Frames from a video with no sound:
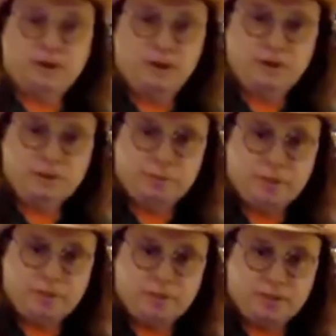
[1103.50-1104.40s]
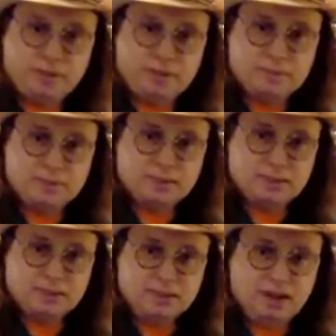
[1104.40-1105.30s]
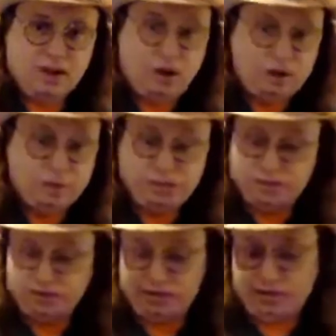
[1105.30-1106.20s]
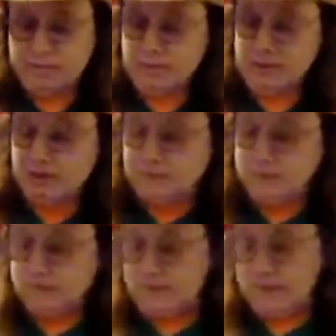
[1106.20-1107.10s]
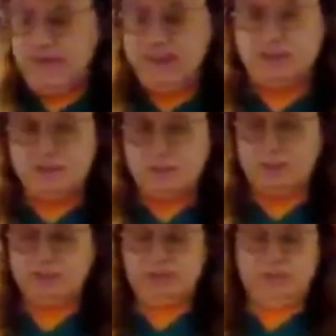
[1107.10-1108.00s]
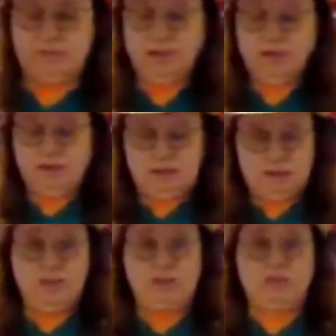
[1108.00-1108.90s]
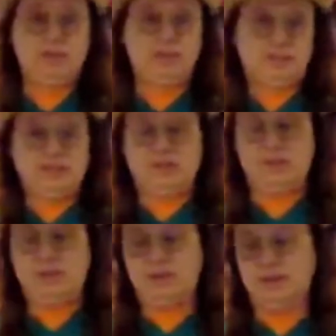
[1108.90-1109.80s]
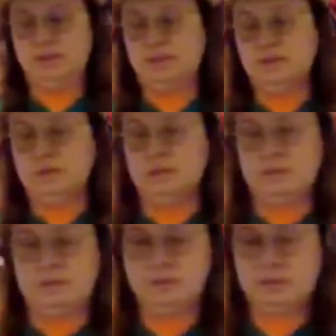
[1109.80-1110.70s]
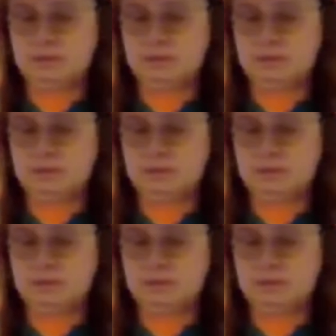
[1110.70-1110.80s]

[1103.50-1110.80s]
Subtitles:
allspice dram. Now, allspice dram, if you have not had allspice dram, go out, get yourself a bottle of,